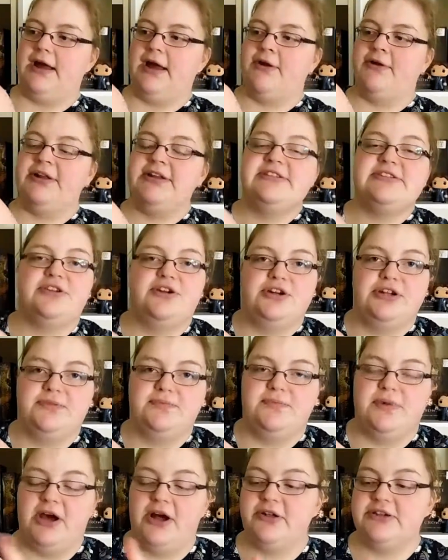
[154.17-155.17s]
I already
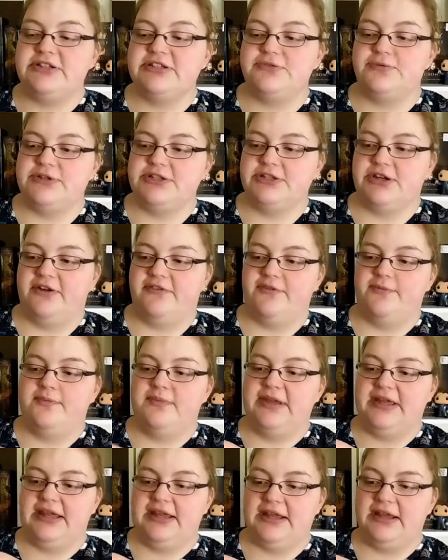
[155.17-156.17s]
started, but I'll just restart from
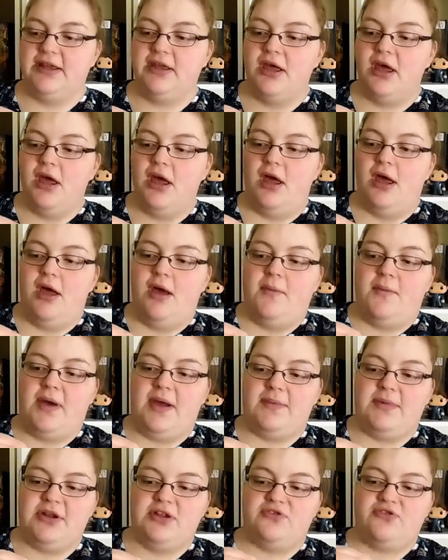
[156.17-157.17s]
the beginning.
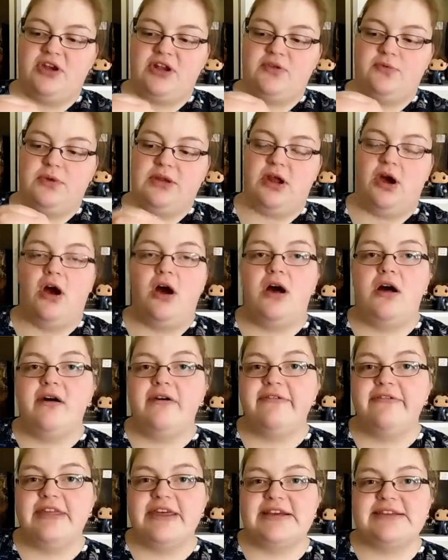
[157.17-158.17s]
But I'm going to try to read
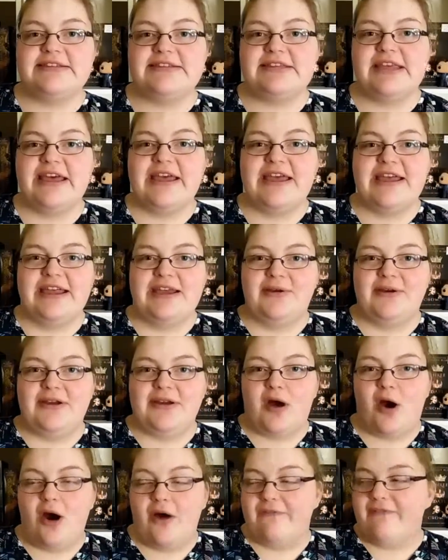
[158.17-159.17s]
all of this,
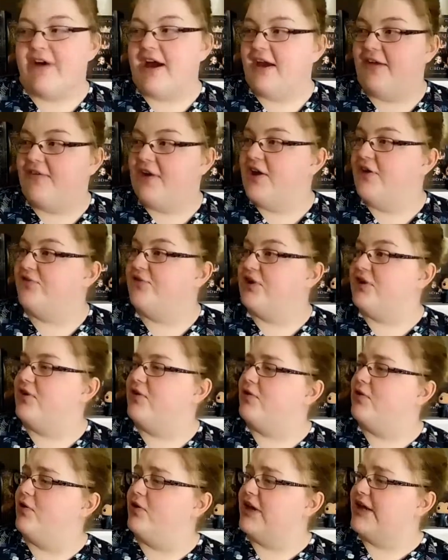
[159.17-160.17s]
500
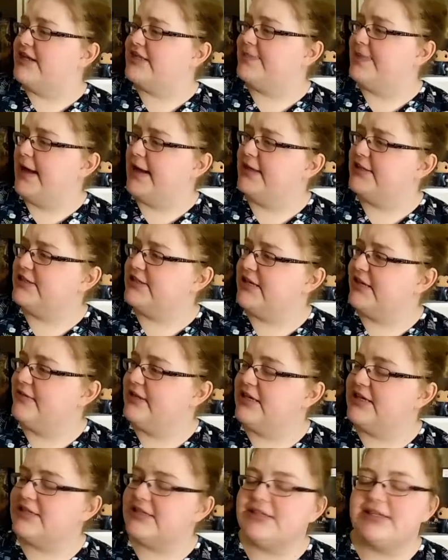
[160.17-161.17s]
glorious pages
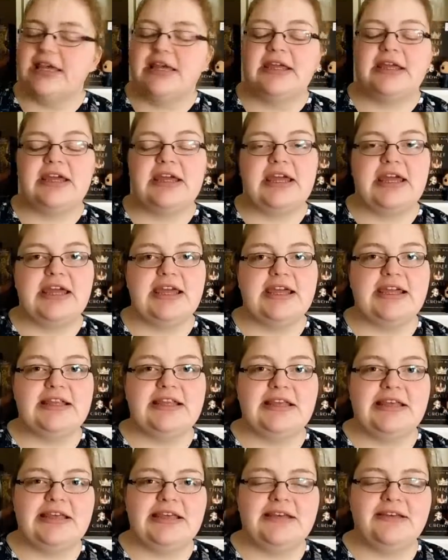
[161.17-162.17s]
of this,
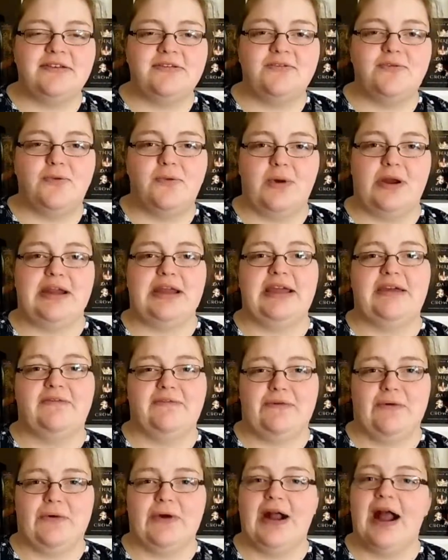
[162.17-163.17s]
in
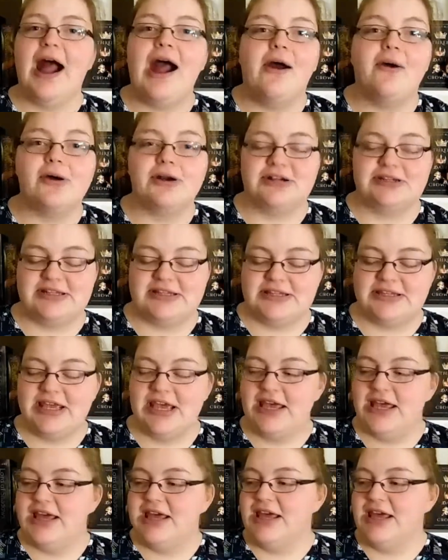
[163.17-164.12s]
24 hours.